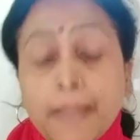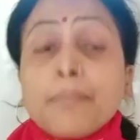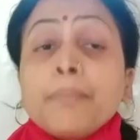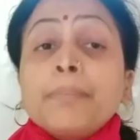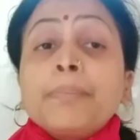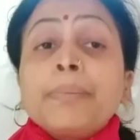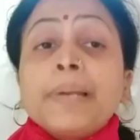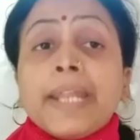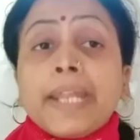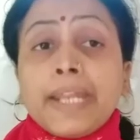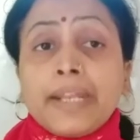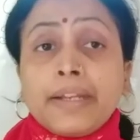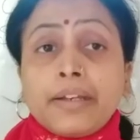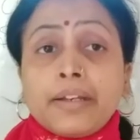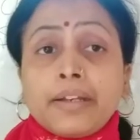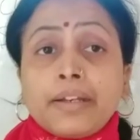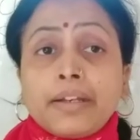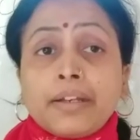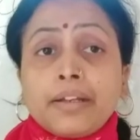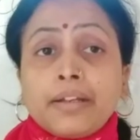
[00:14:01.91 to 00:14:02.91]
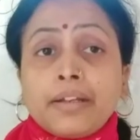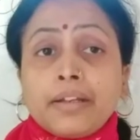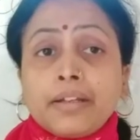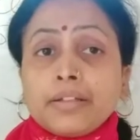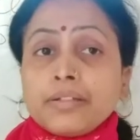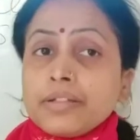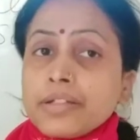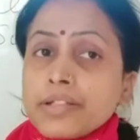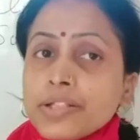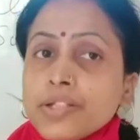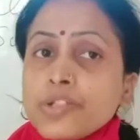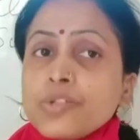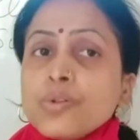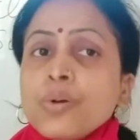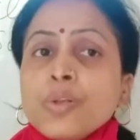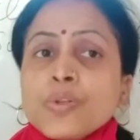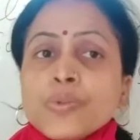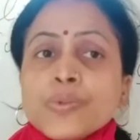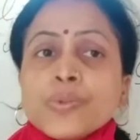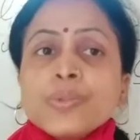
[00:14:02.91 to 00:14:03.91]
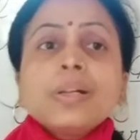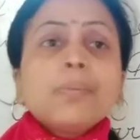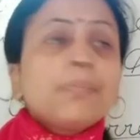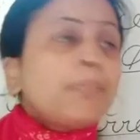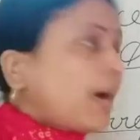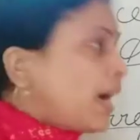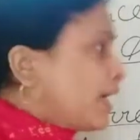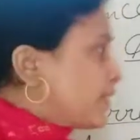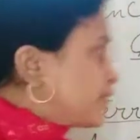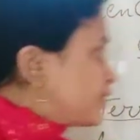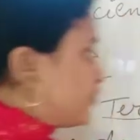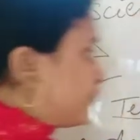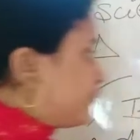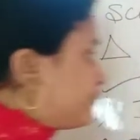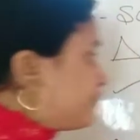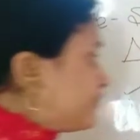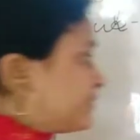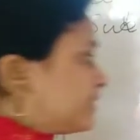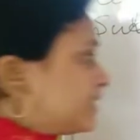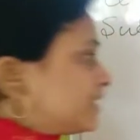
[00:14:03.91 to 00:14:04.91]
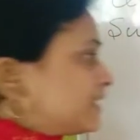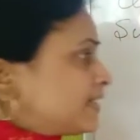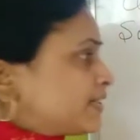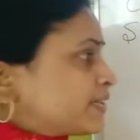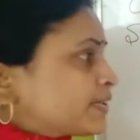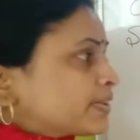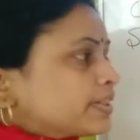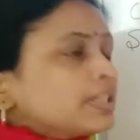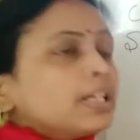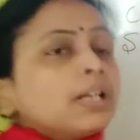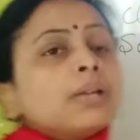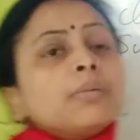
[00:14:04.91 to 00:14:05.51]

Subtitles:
plain. This is also the part of terrestrial